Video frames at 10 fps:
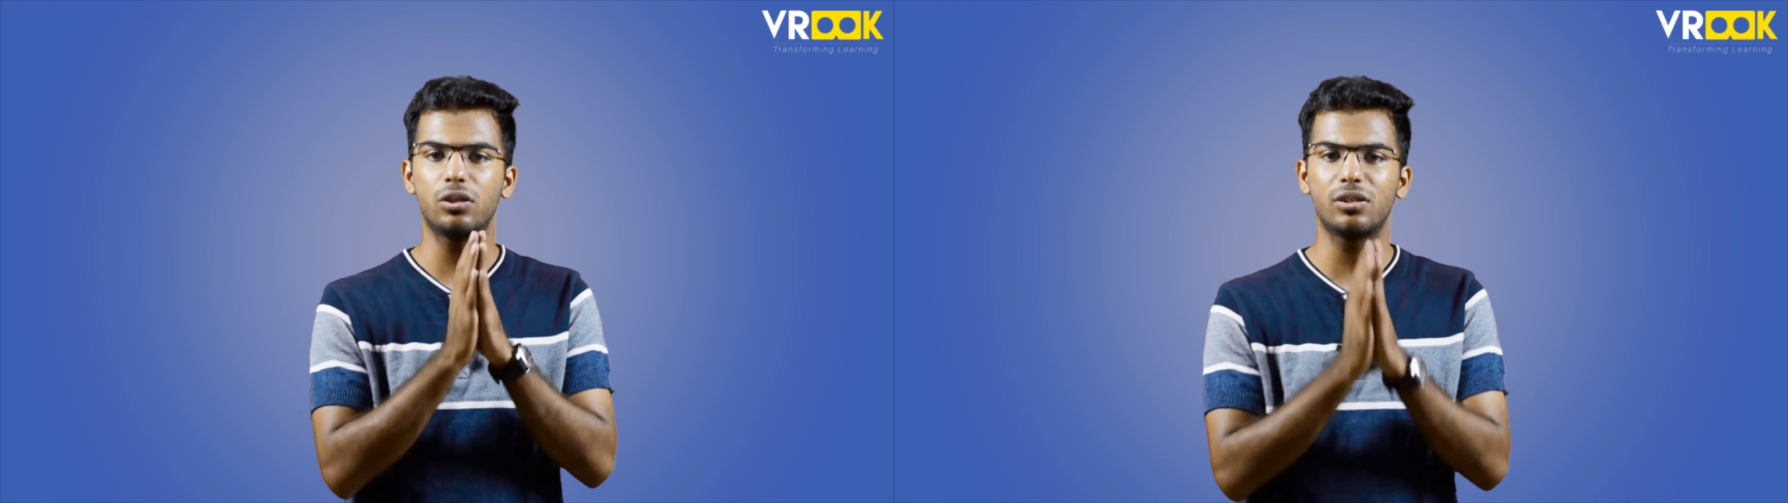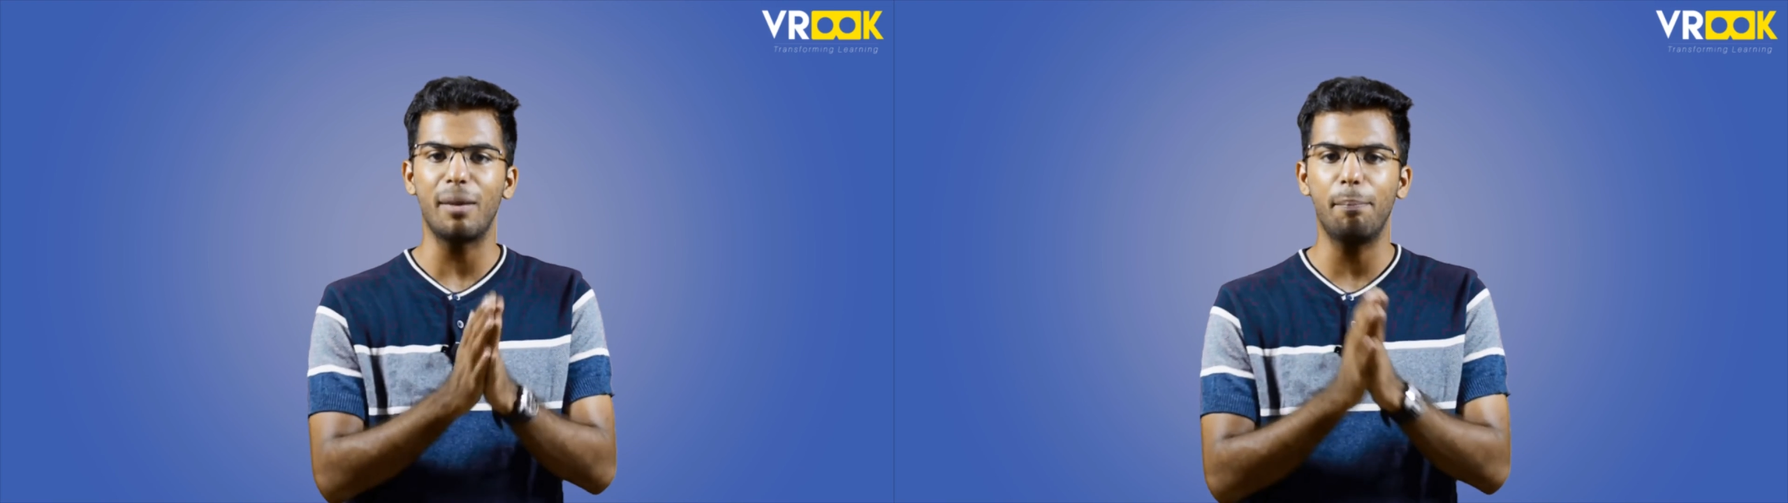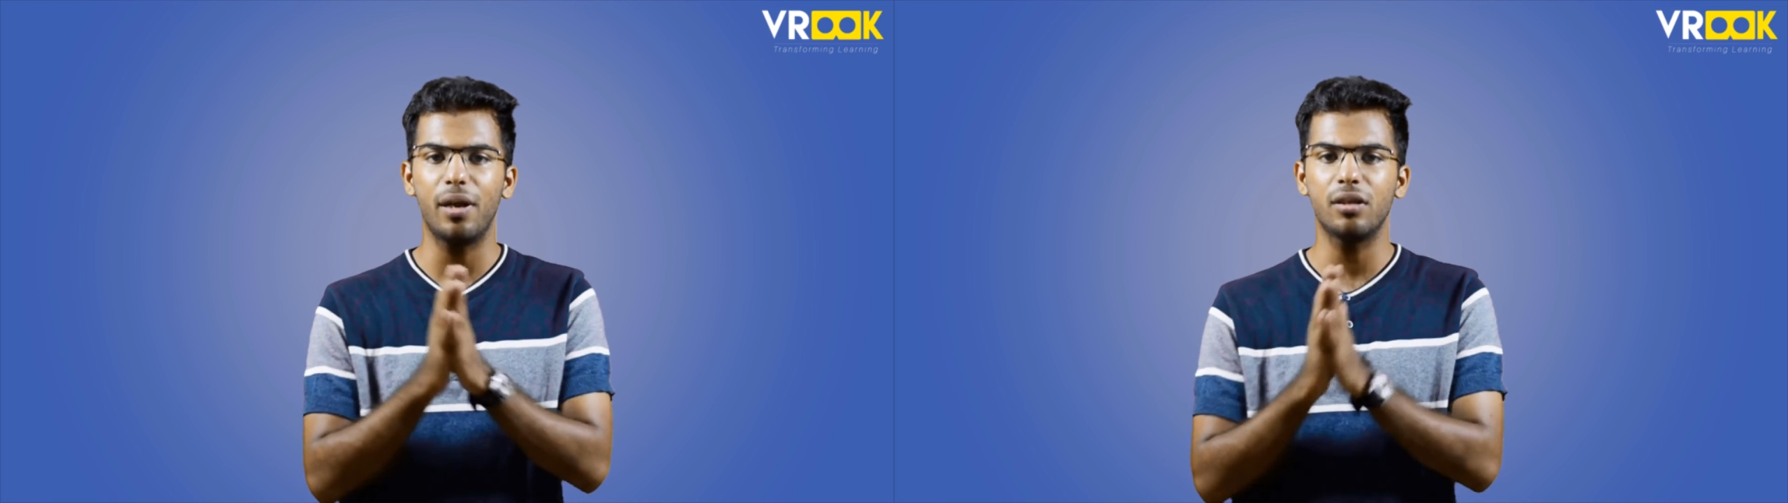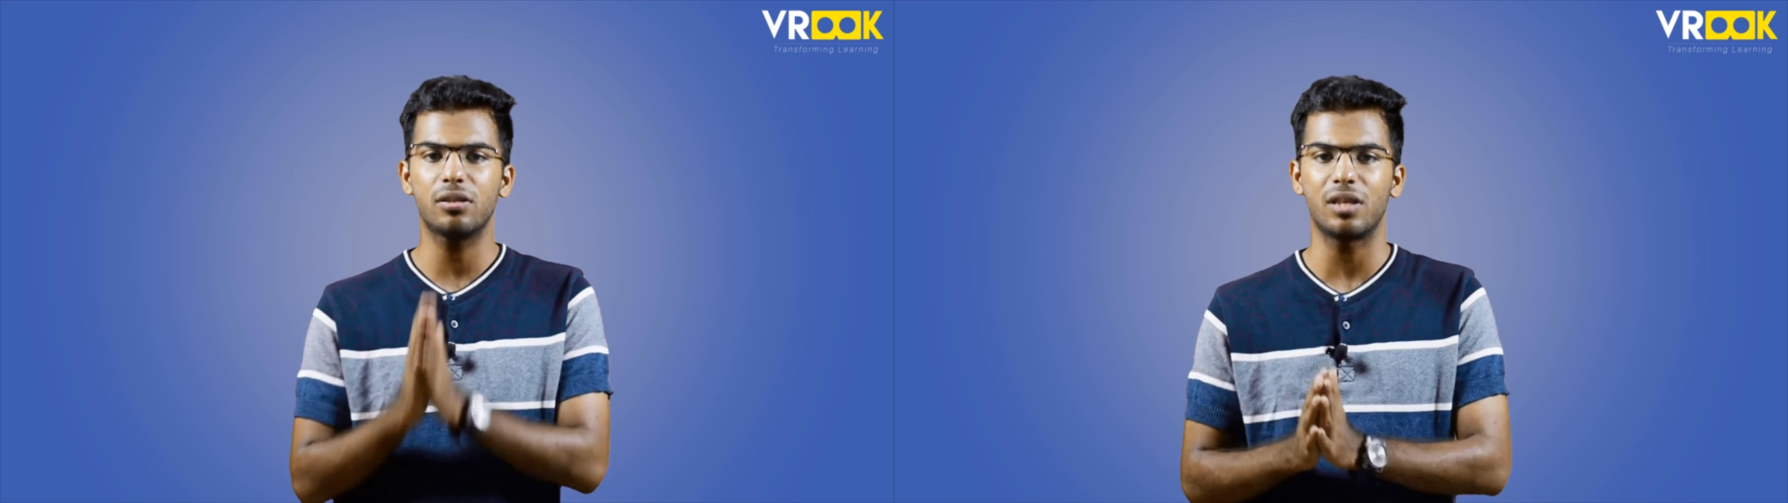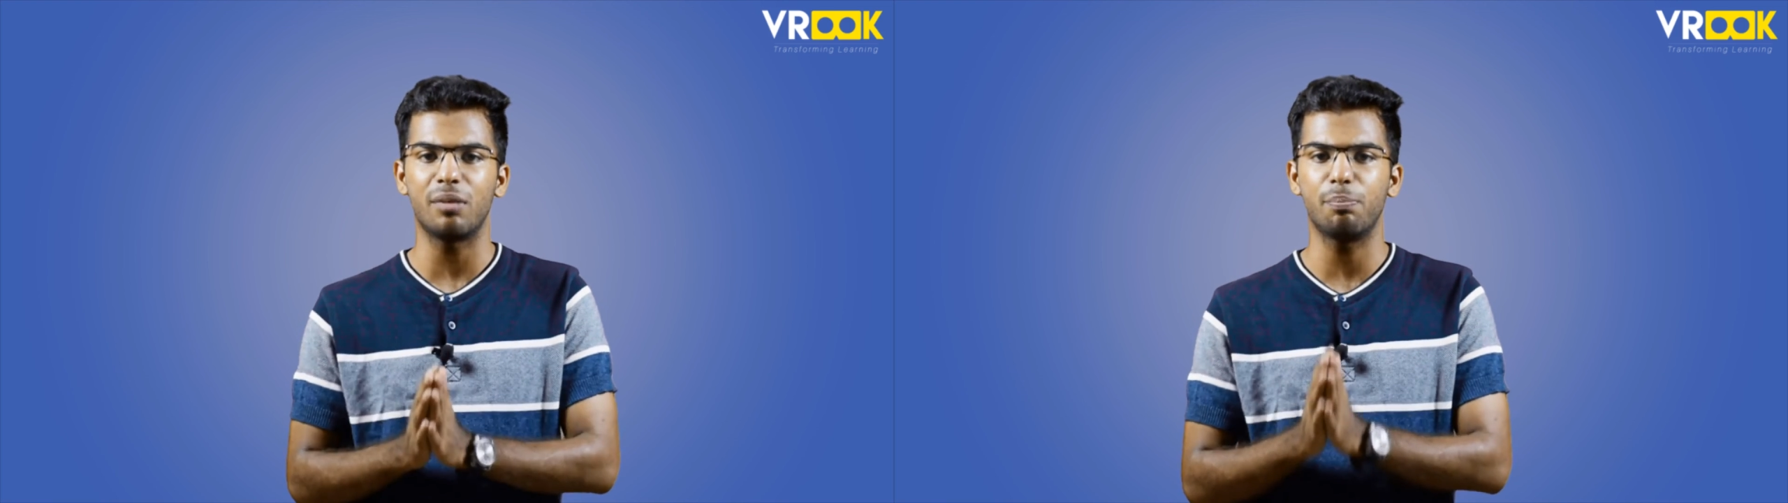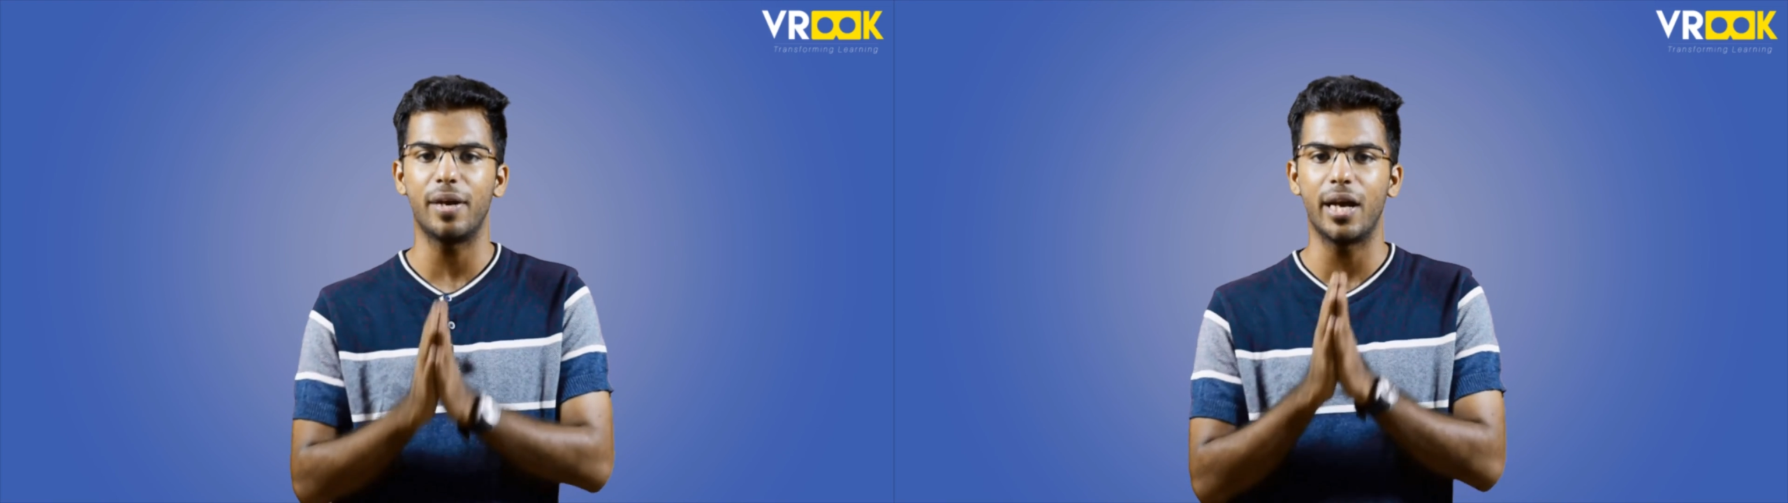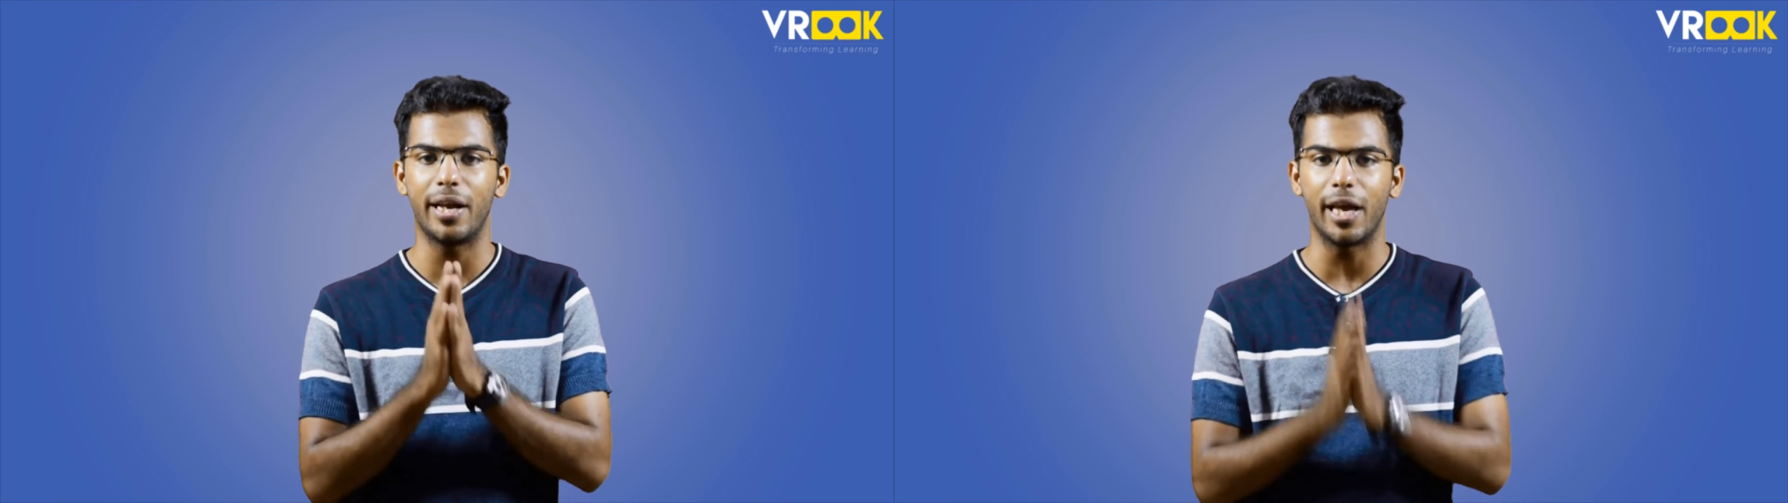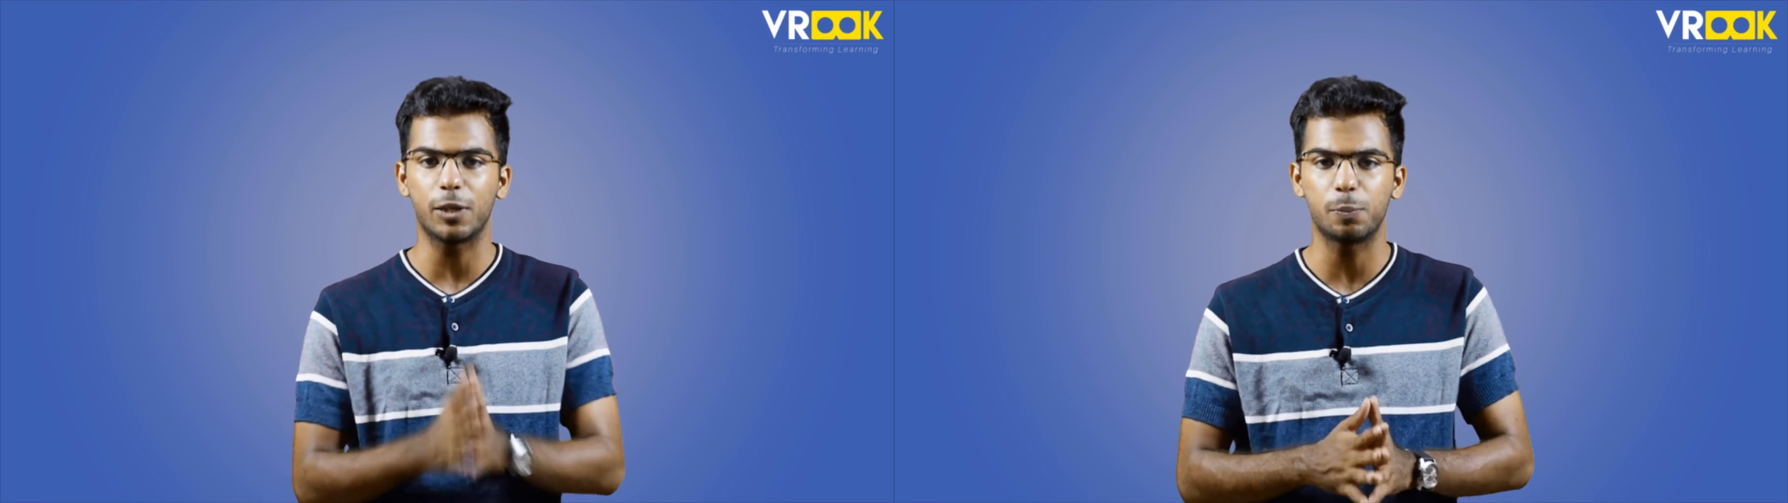step by step by
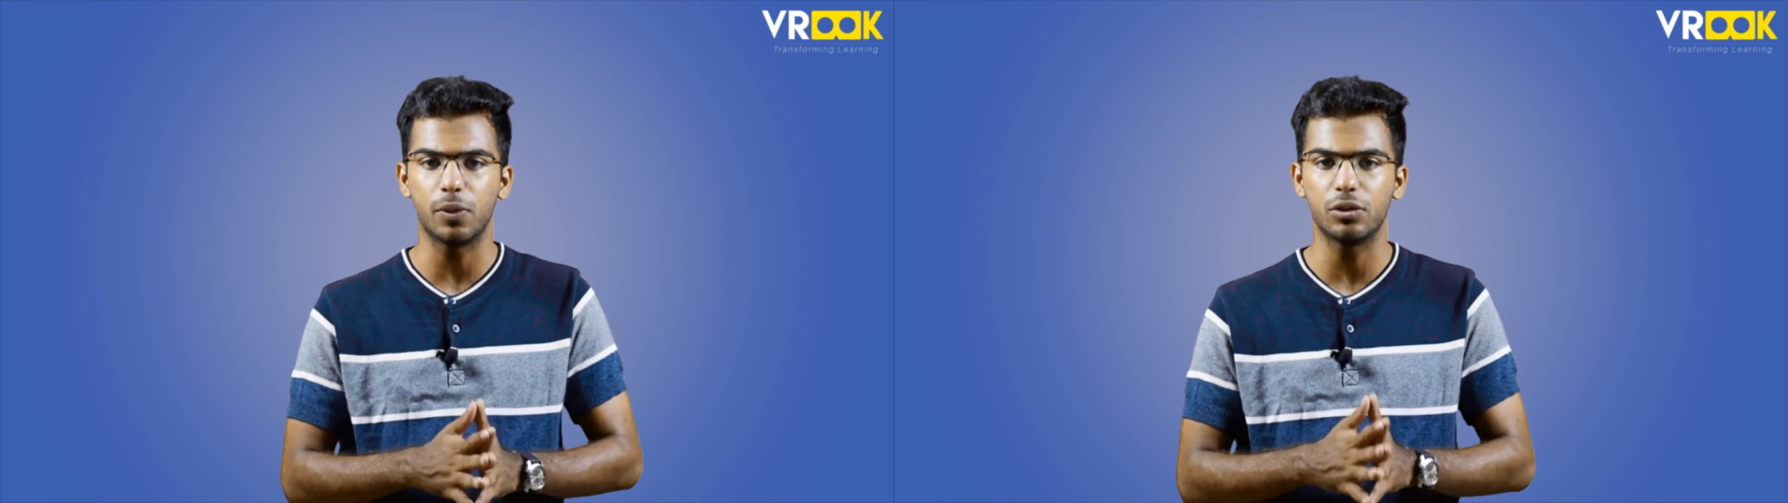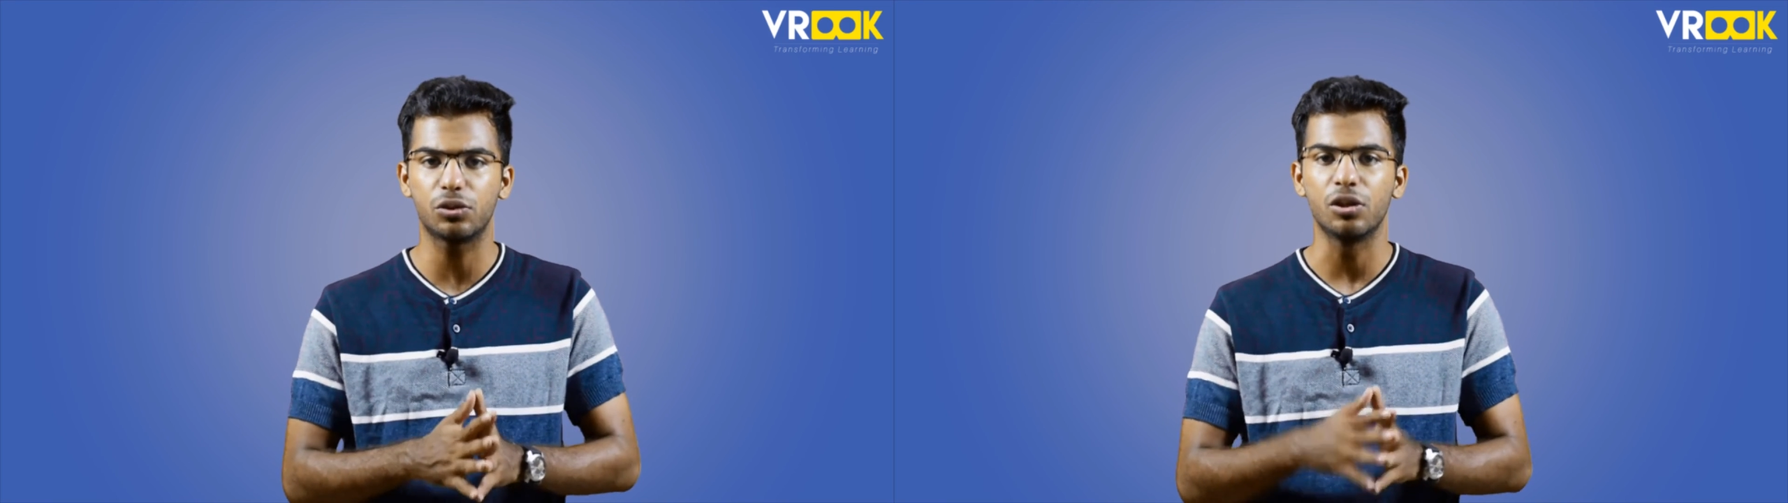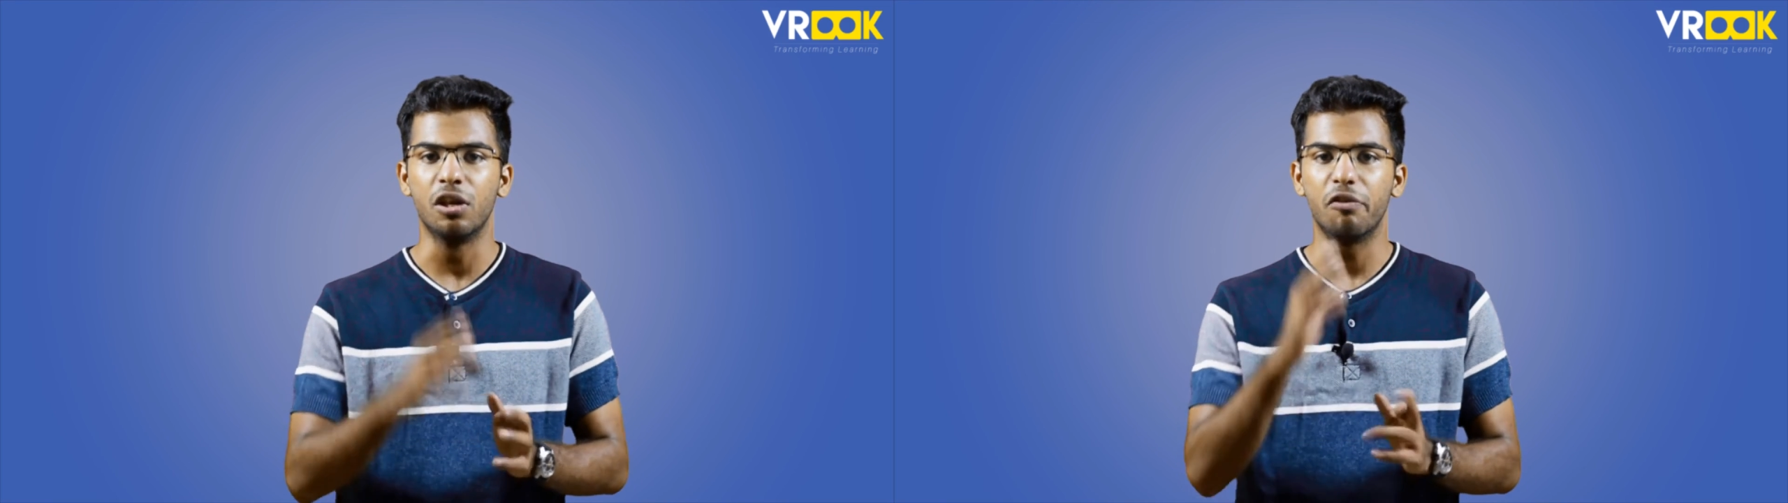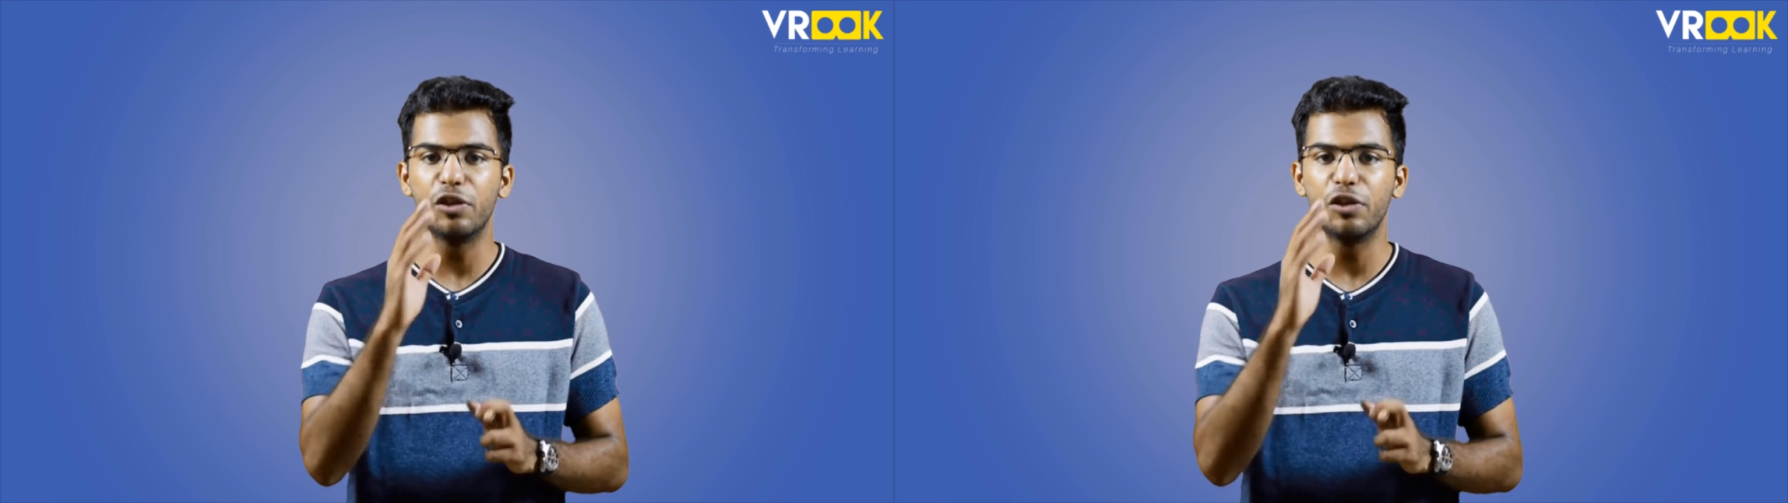our experts,